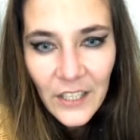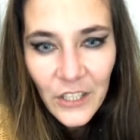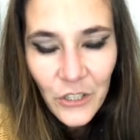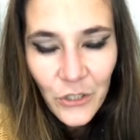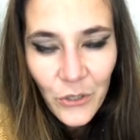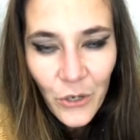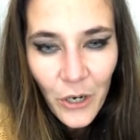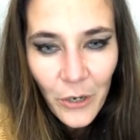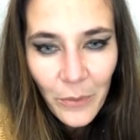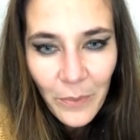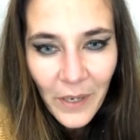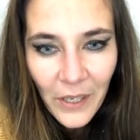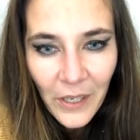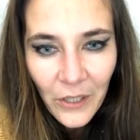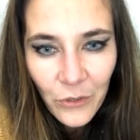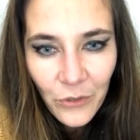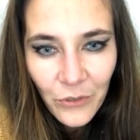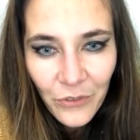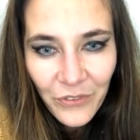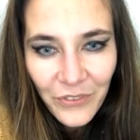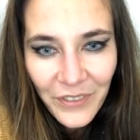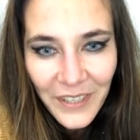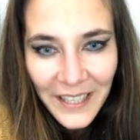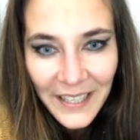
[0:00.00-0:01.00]
this normal
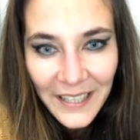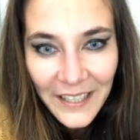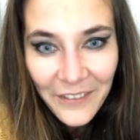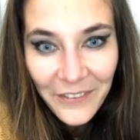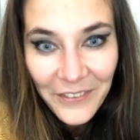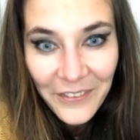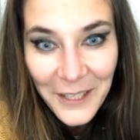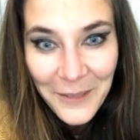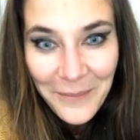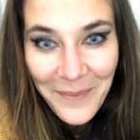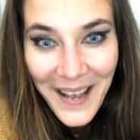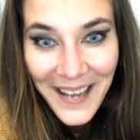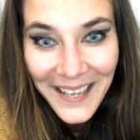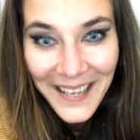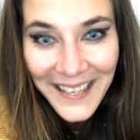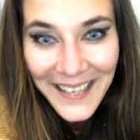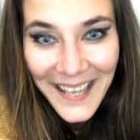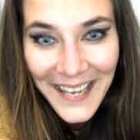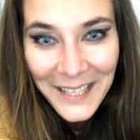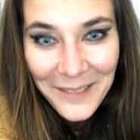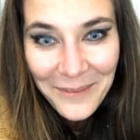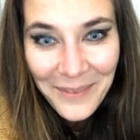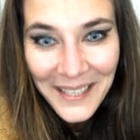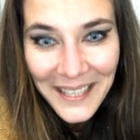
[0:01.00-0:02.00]
to feel the feedback?
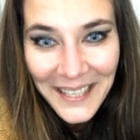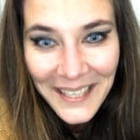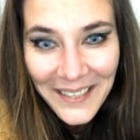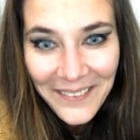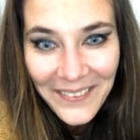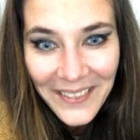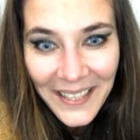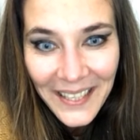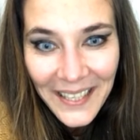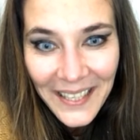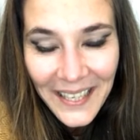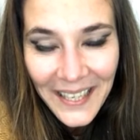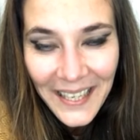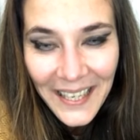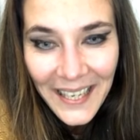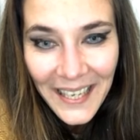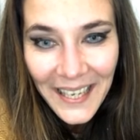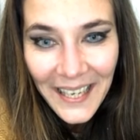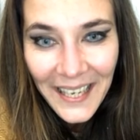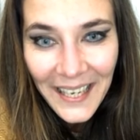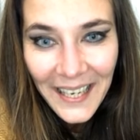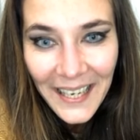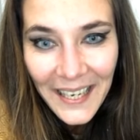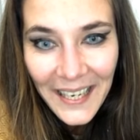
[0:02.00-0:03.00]
Thanks, Blinkyville.
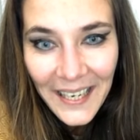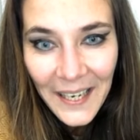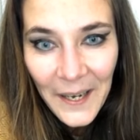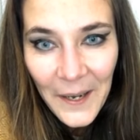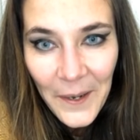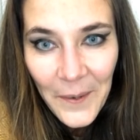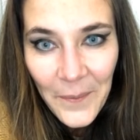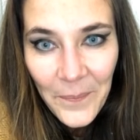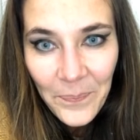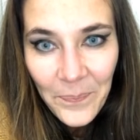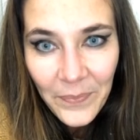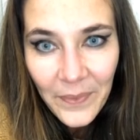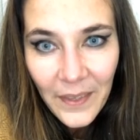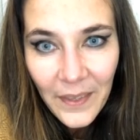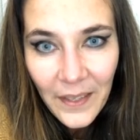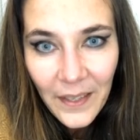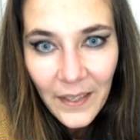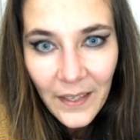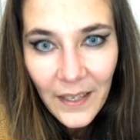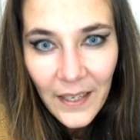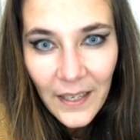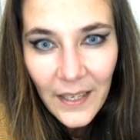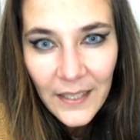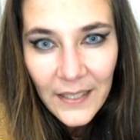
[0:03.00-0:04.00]
Uh,
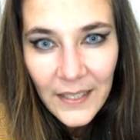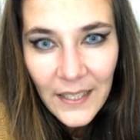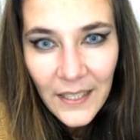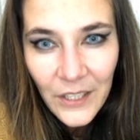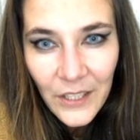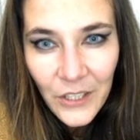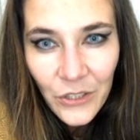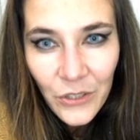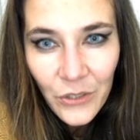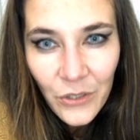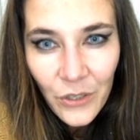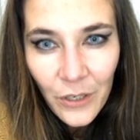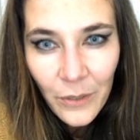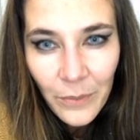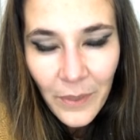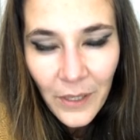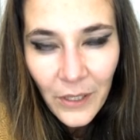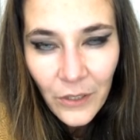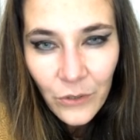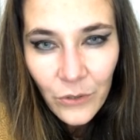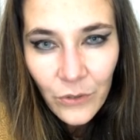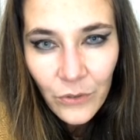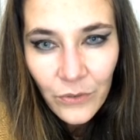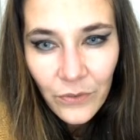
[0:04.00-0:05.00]
is this
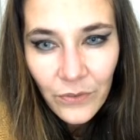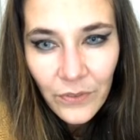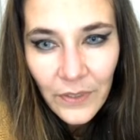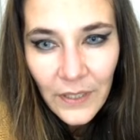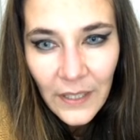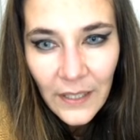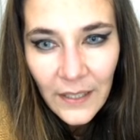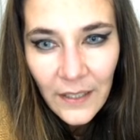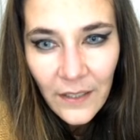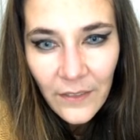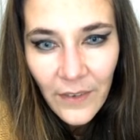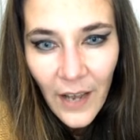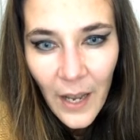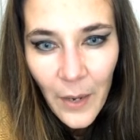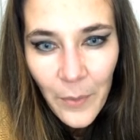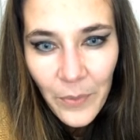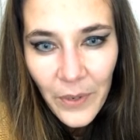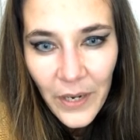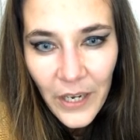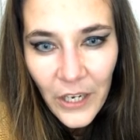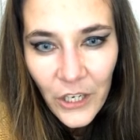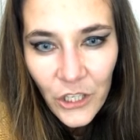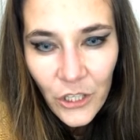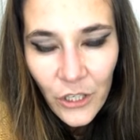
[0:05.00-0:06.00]
normal to feel the
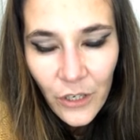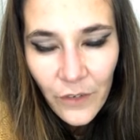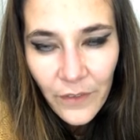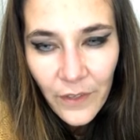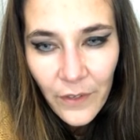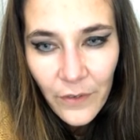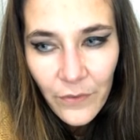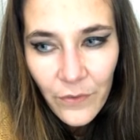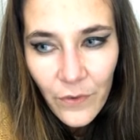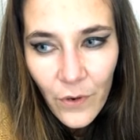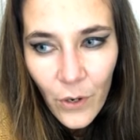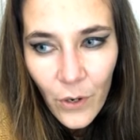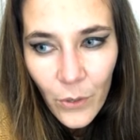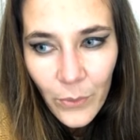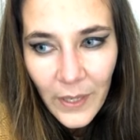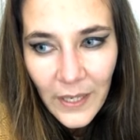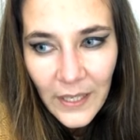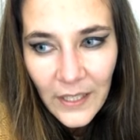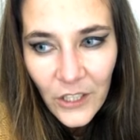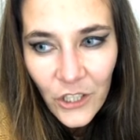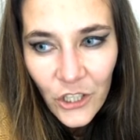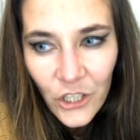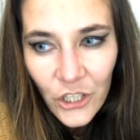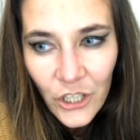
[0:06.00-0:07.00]
vibration of the phone
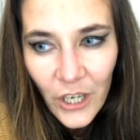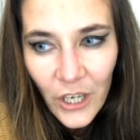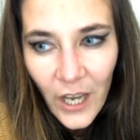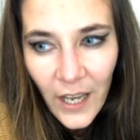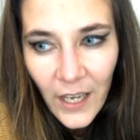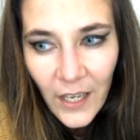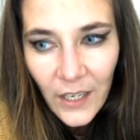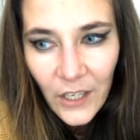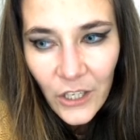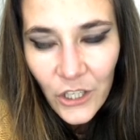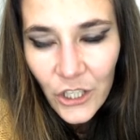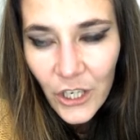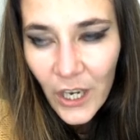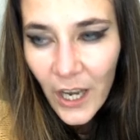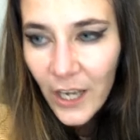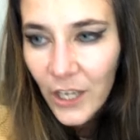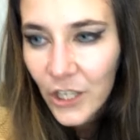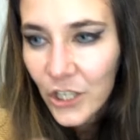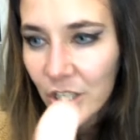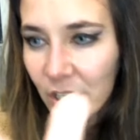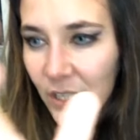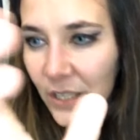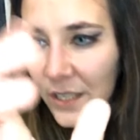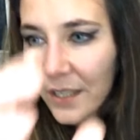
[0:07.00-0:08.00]
when it's
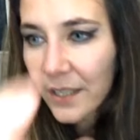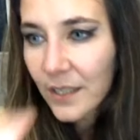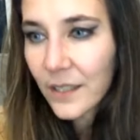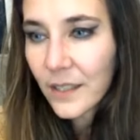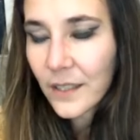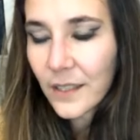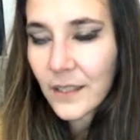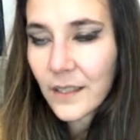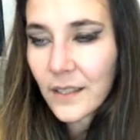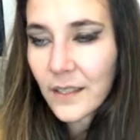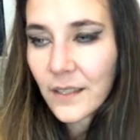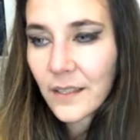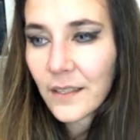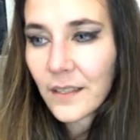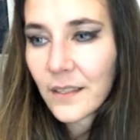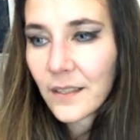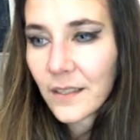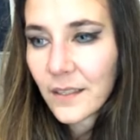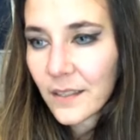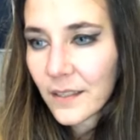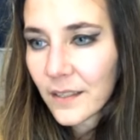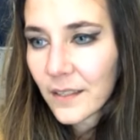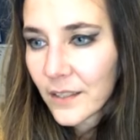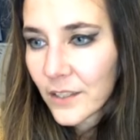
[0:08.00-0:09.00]
charging?
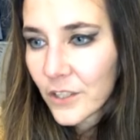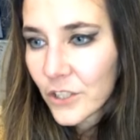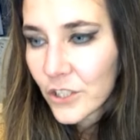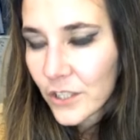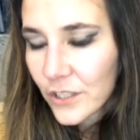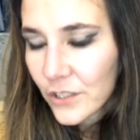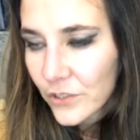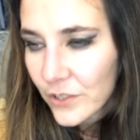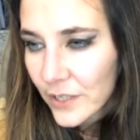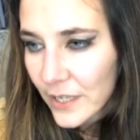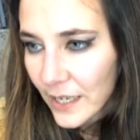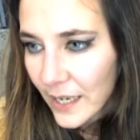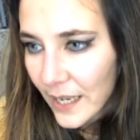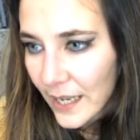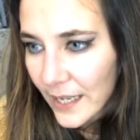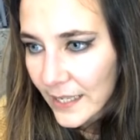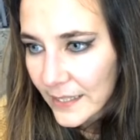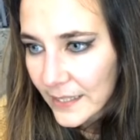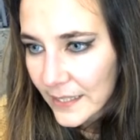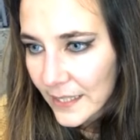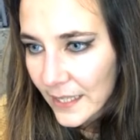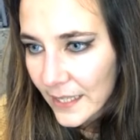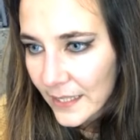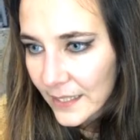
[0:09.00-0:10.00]
Just
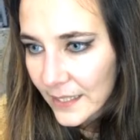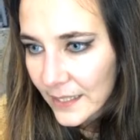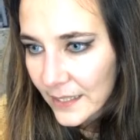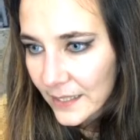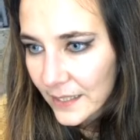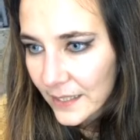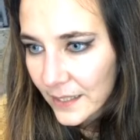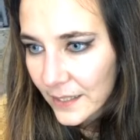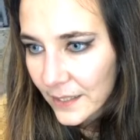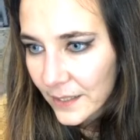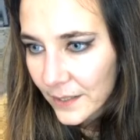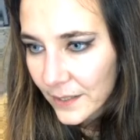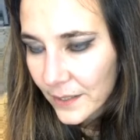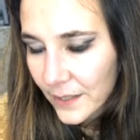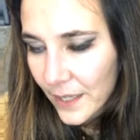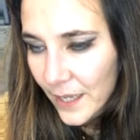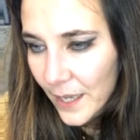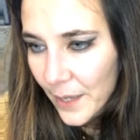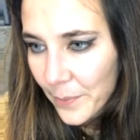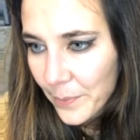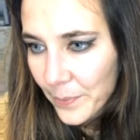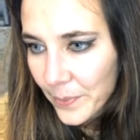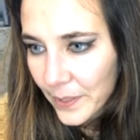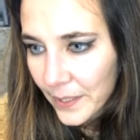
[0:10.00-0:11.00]
realized that's
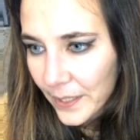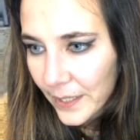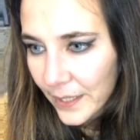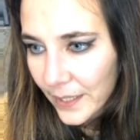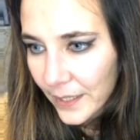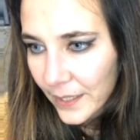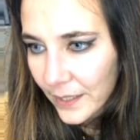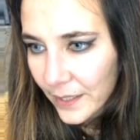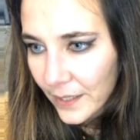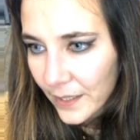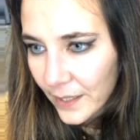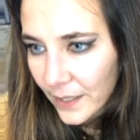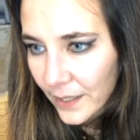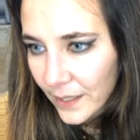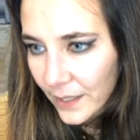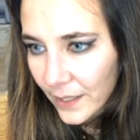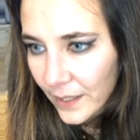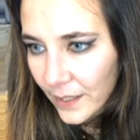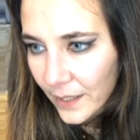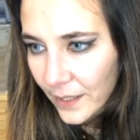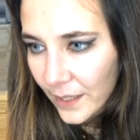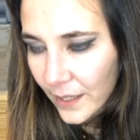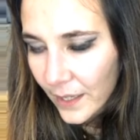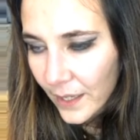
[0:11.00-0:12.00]
happening.
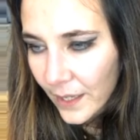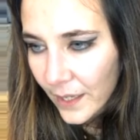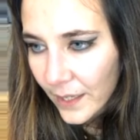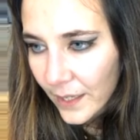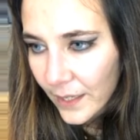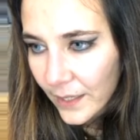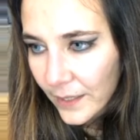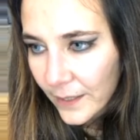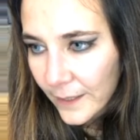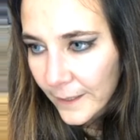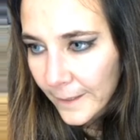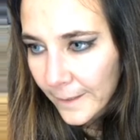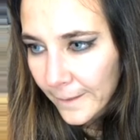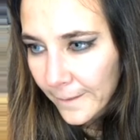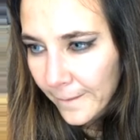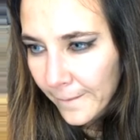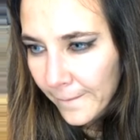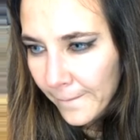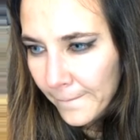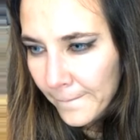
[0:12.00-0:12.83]
And